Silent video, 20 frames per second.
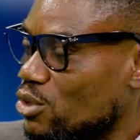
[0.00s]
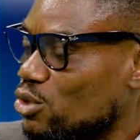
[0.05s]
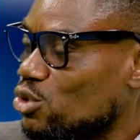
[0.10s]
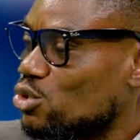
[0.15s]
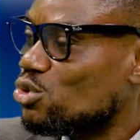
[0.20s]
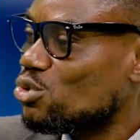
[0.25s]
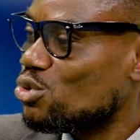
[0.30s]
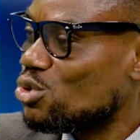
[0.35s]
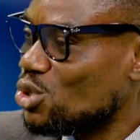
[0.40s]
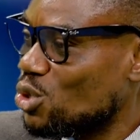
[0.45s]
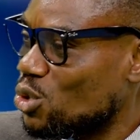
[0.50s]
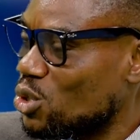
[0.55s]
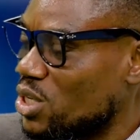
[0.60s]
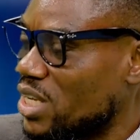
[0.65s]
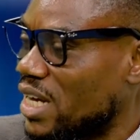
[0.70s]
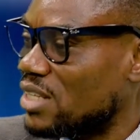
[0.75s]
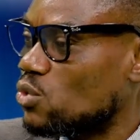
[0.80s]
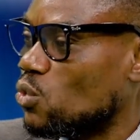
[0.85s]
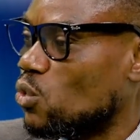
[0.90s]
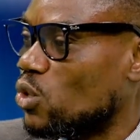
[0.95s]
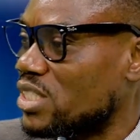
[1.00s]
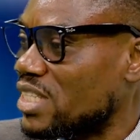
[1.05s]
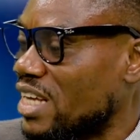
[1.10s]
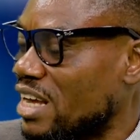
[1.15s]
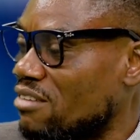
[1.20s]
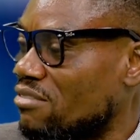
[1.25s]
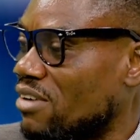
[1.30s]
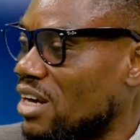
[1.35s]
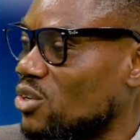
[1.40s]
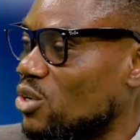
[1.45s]
to know that
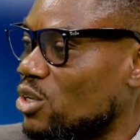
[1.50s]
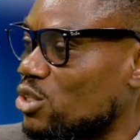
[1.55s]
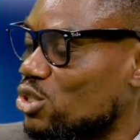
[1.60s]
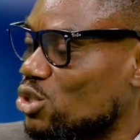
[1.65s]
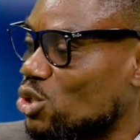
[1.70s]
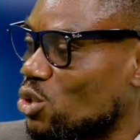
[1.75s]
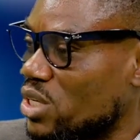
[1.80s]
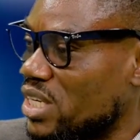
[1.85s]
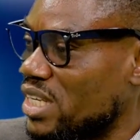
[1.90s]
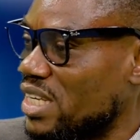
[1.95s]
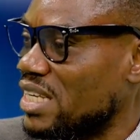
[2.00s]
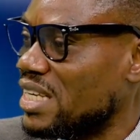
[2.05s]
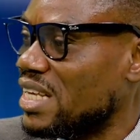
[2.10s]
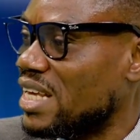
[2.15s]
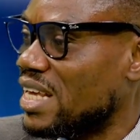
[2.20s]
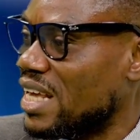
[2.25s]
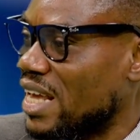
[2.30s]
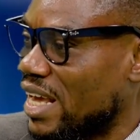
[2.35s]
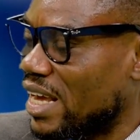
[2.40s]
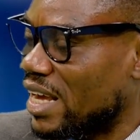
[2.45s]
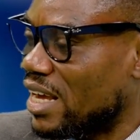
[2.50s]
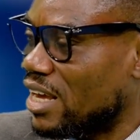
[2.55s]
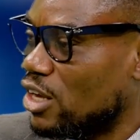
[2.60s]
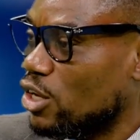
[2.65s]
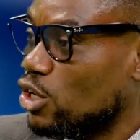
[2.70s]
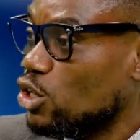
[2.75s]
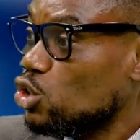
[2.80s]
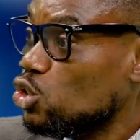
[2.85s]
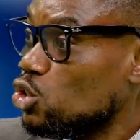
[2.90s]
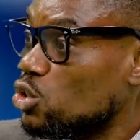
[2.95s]
whatever you're studying here,
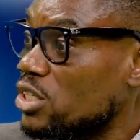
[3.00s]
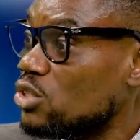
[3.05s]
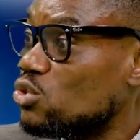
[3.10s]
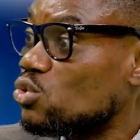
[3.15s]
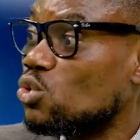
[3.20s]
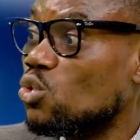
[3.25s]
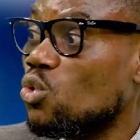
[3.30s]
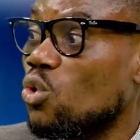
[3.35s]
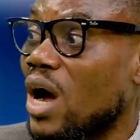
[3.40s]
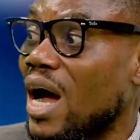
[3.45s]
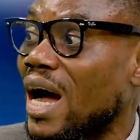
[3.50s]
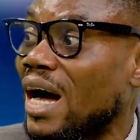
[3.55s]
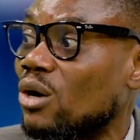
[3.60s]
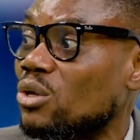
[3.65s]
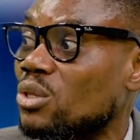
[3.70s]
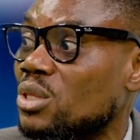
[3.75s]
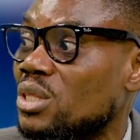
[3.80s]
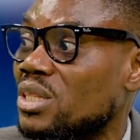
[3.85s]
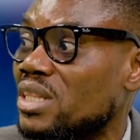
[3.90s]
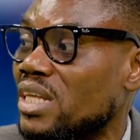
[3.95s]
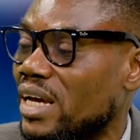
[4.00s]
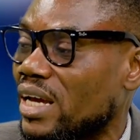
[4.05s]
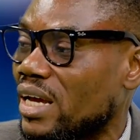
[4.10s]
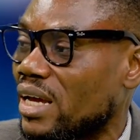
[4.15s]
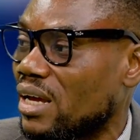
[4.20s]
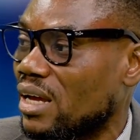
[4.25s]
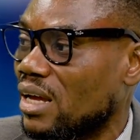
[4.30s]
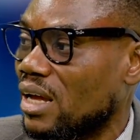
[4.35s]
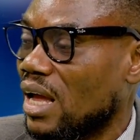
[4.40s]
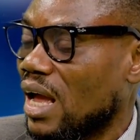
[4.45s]
you need to go out there
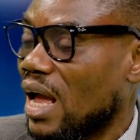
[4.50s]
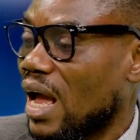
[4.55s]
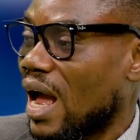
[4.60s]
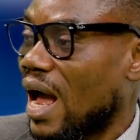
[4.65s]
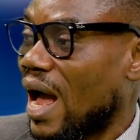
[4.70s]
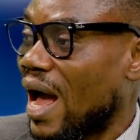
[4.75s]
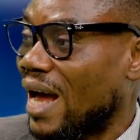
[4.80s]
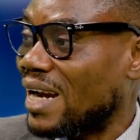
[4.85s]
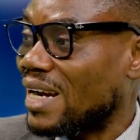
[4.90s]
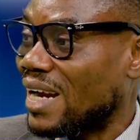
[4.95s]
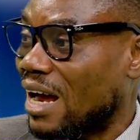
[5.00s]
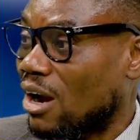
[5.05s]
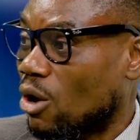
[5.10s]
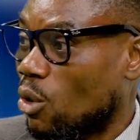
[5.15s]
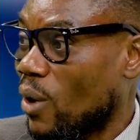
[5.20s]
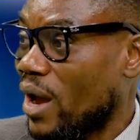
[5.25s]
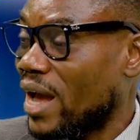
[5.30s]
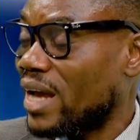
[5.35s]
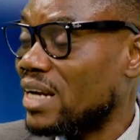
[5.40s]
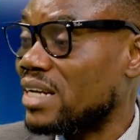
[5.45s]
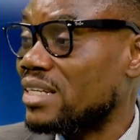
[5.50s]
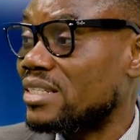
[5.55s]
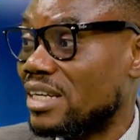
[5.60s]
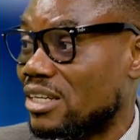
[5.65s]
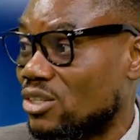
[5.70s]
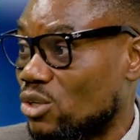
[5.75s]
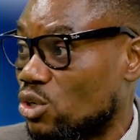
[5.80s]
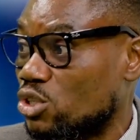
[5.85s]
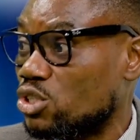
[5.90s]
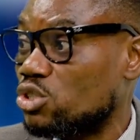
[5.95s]
and acquire the
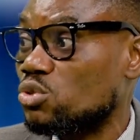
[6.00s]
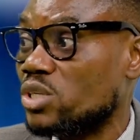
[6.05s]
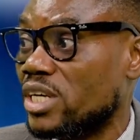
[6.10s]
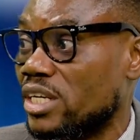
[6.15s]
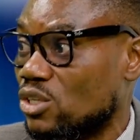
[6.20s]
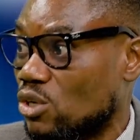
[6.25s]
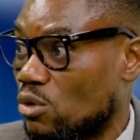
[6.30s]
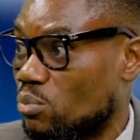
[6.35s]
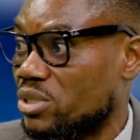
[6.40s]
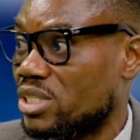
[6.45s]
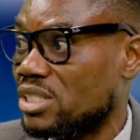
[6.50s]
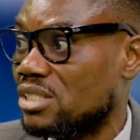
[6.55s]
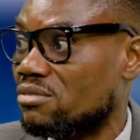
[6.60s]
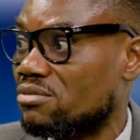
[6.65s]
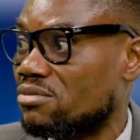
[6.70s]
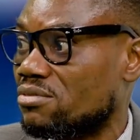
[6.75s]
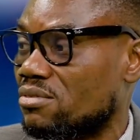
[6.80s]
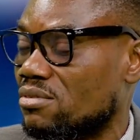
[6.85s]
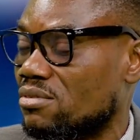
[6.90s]
technology to get competitive?